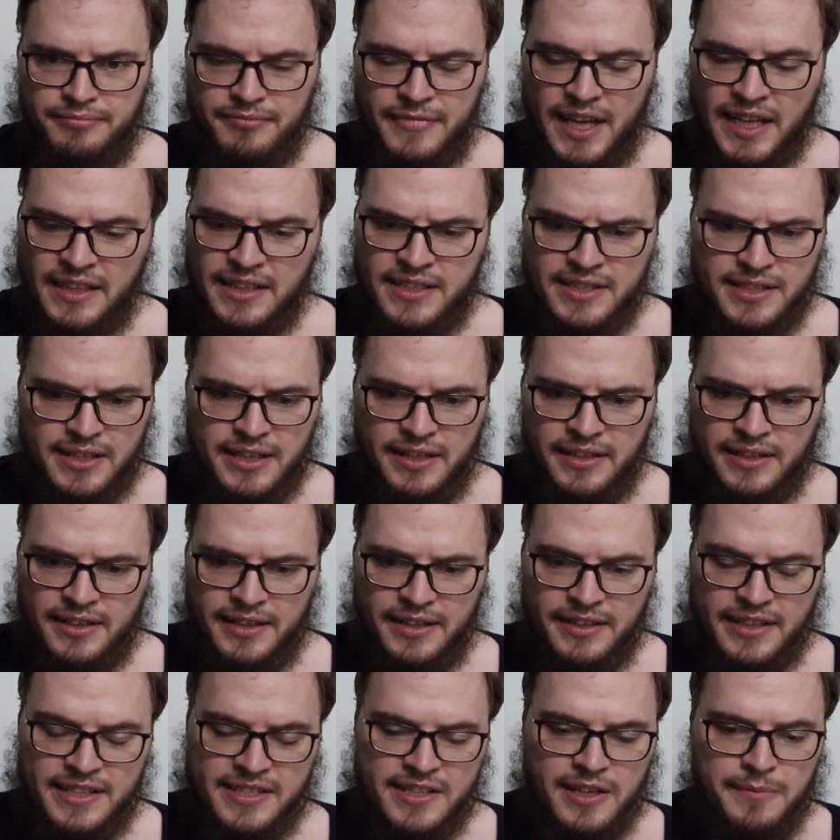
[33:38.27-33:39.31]
And this
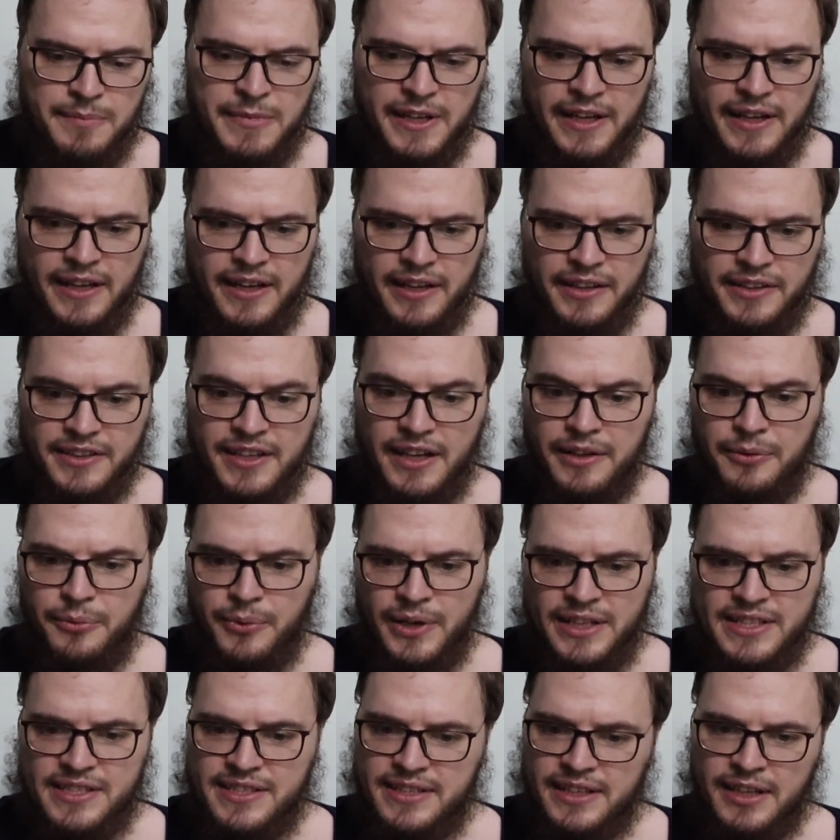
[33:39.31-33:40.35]
can be done
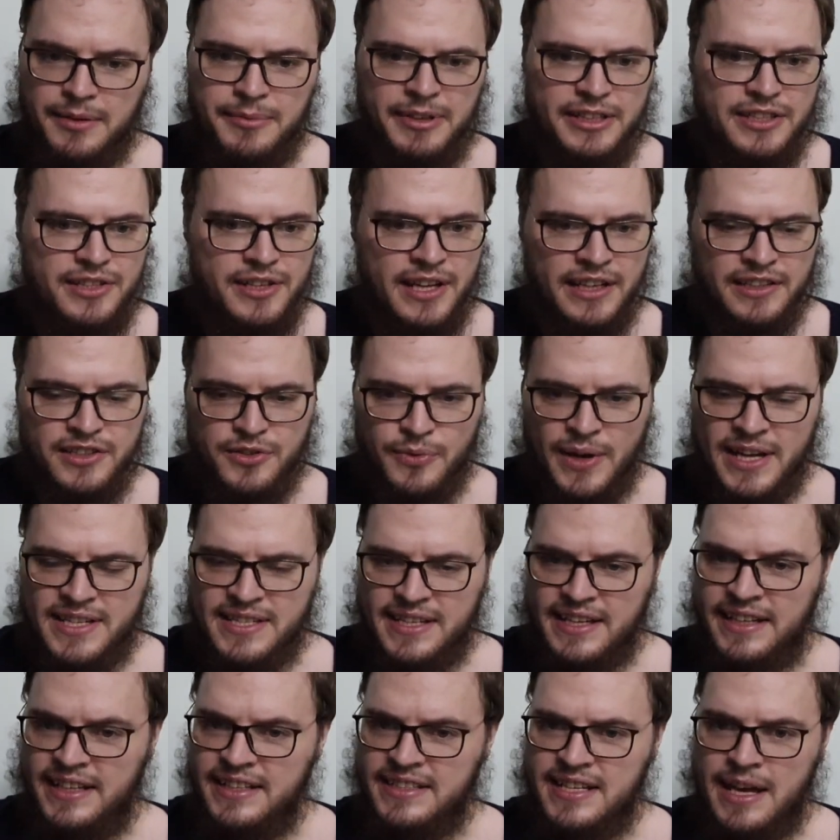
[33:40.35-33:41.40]
once, it can be done twice,
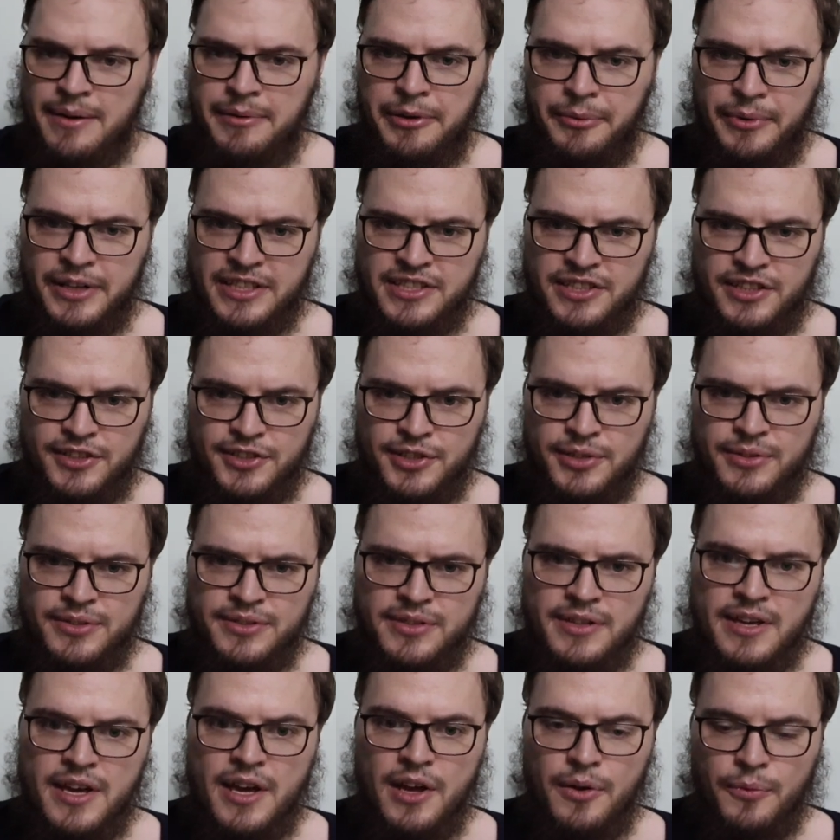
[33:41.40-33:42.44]
anytime he wants to
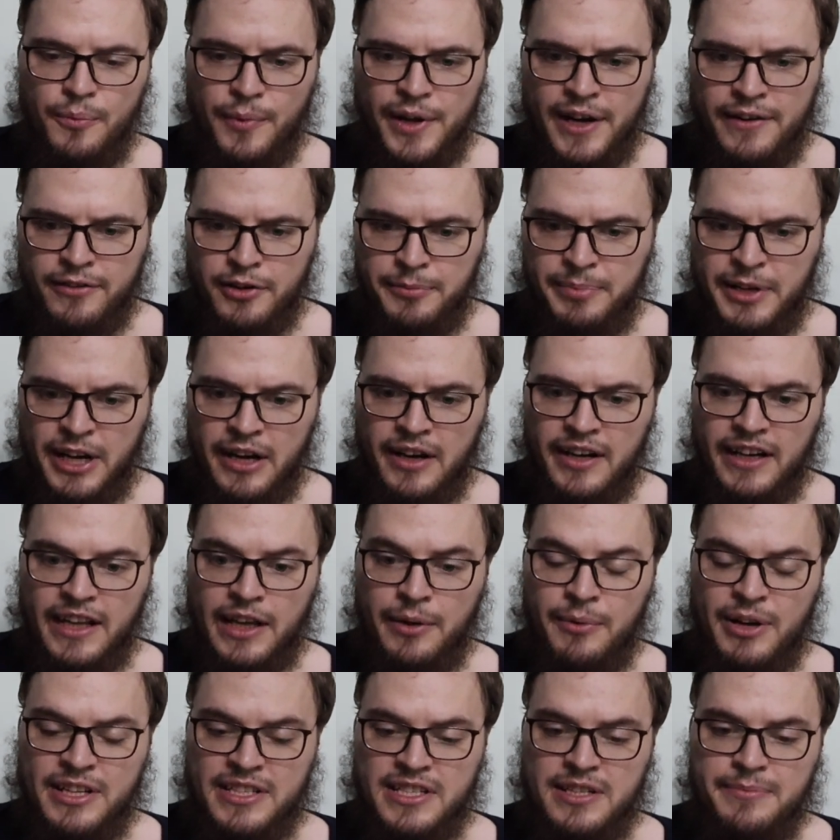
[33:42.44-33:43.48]
choose whatever parent he
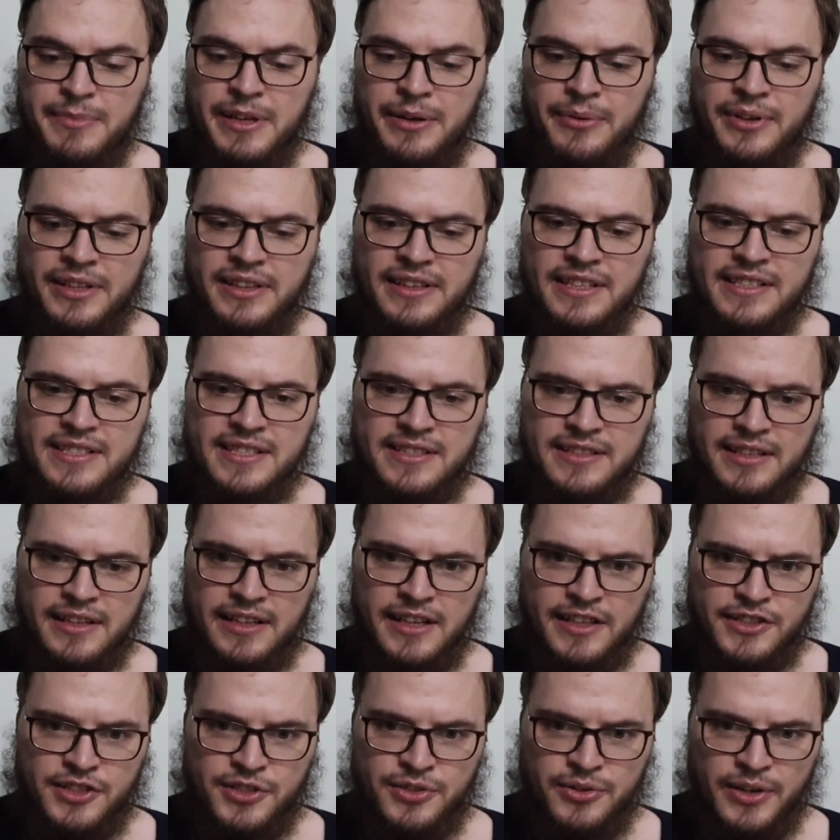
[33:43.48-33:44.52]
wants to be with. This is the
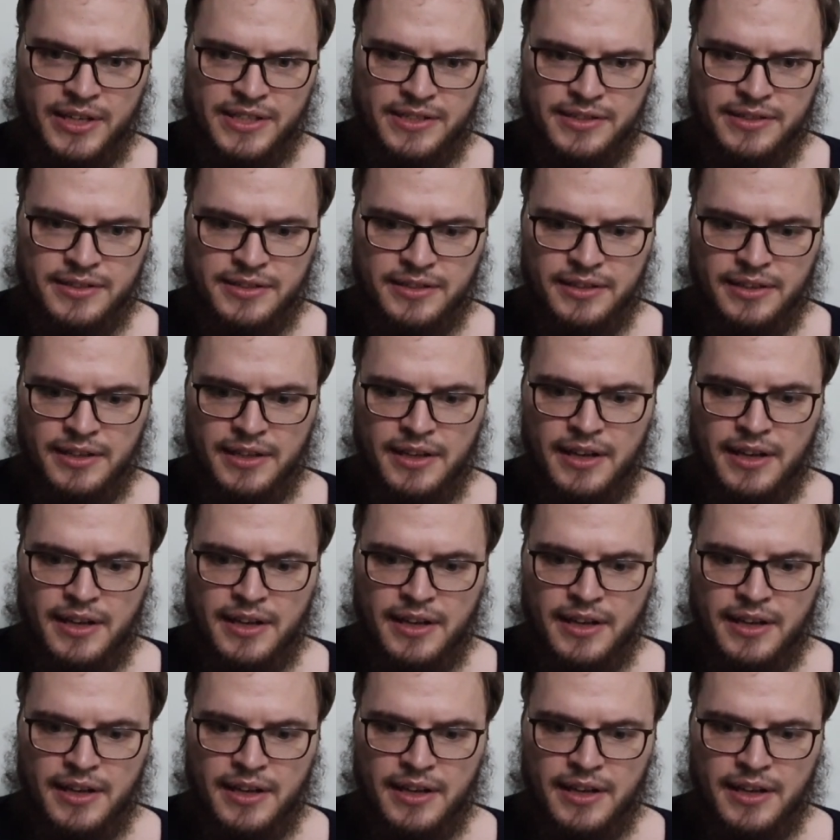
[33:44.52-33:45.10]
kid's choice.